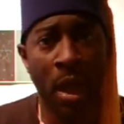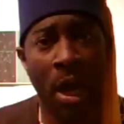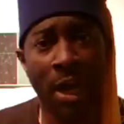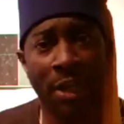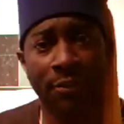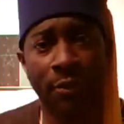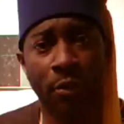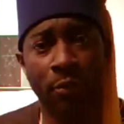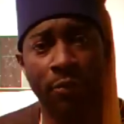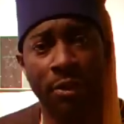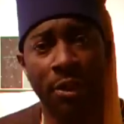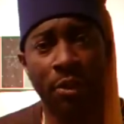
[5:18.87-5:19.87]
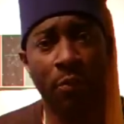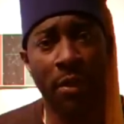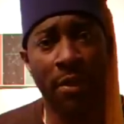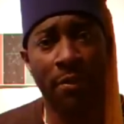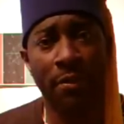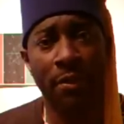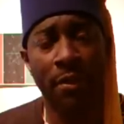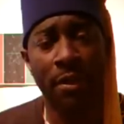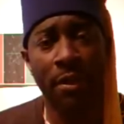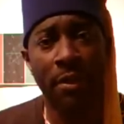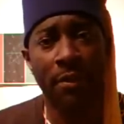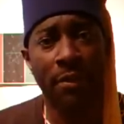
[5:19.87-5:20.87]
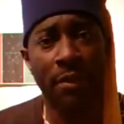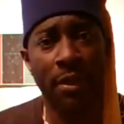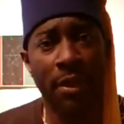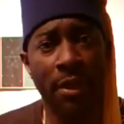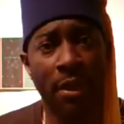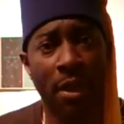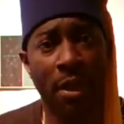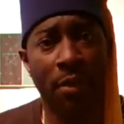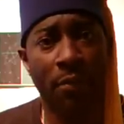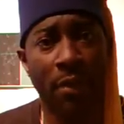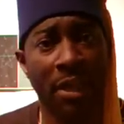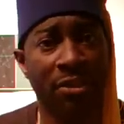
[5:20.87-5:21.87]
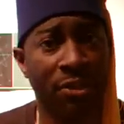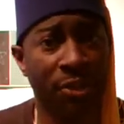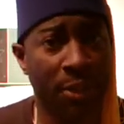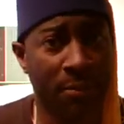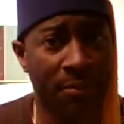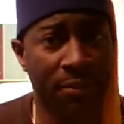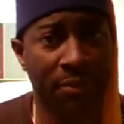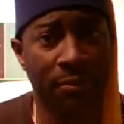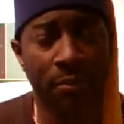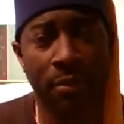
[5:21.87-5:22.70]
also deal with the relationships,